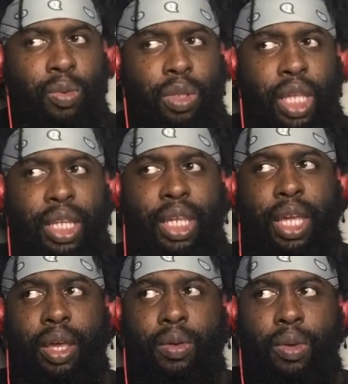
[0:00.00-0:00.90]
they
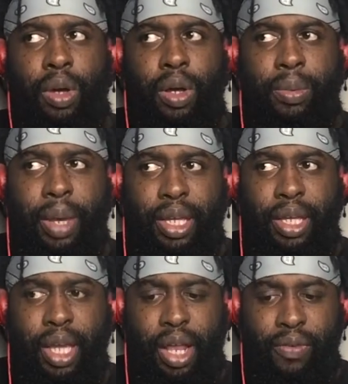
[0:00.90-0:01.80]
did back in
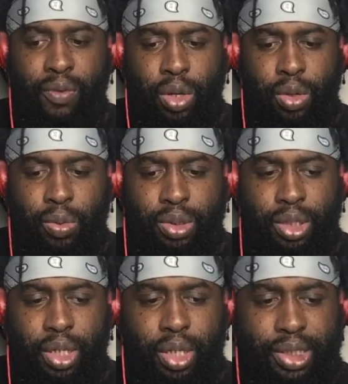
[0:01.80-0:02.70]
California
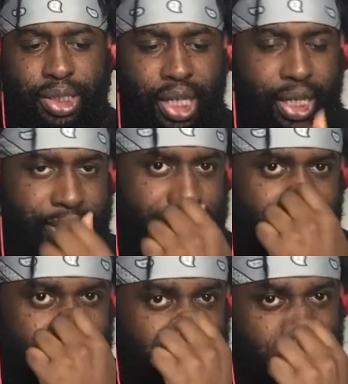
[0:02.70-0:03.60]
was chicken
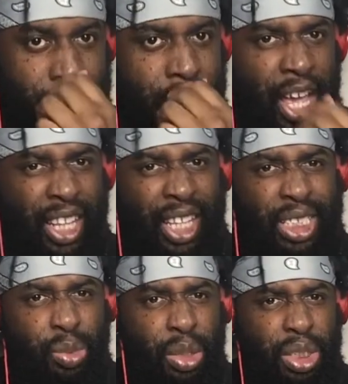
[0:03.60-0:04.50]
sexters.
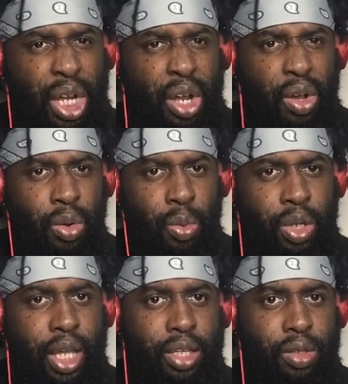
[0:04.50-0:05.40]
That's what it's called, where
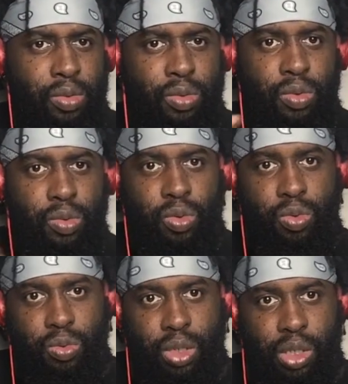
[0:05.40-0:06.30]
like you
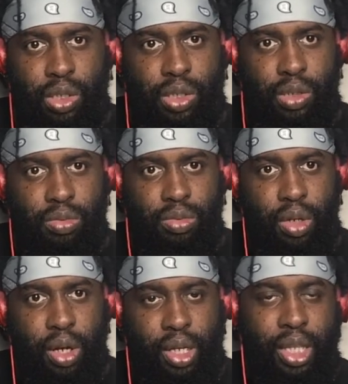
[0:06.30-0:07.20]
just
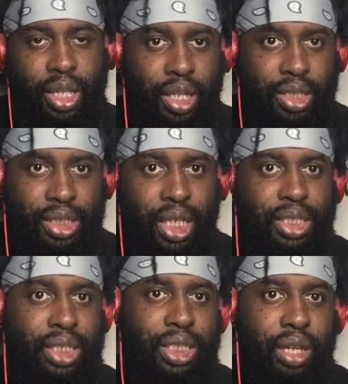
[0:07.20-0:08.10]
get the little chicks
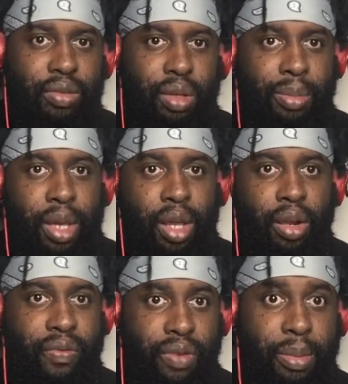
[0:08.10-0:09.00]
and see if they're male
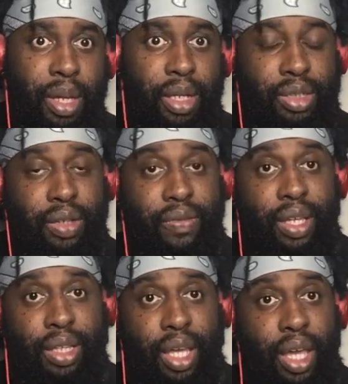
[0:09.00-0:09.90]
or female and stuff
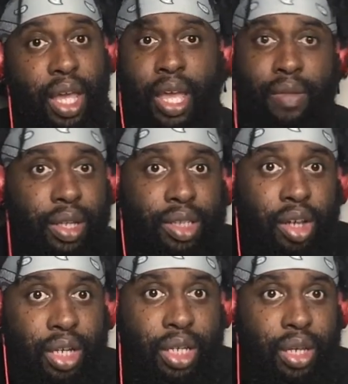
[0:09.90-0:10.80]
like that. That's
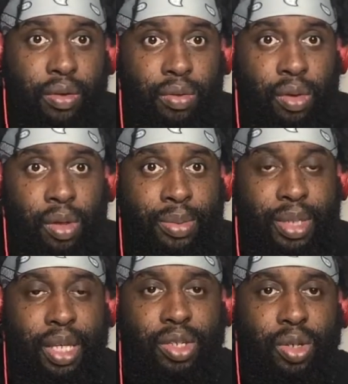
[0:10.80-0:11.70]
all he did, you know what I'm
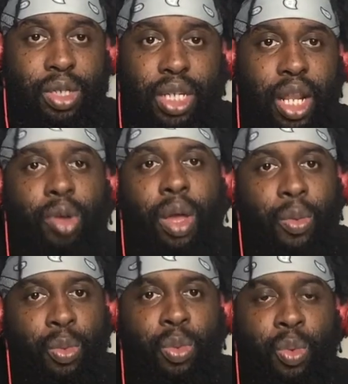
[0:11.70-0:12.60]
saying? So he said, okay,
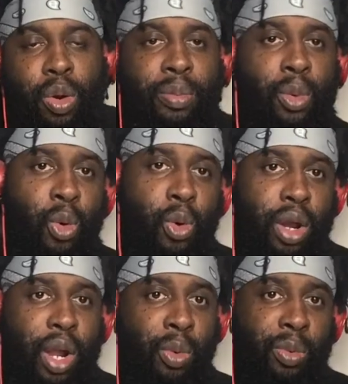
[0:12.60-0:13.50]
we wanted more,
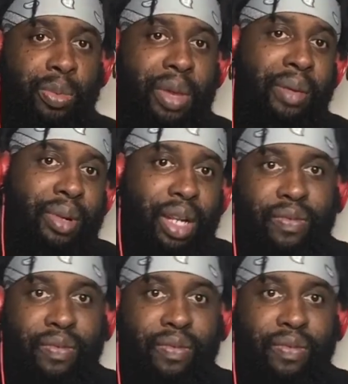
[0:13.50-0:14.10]
and I'm gonna be able to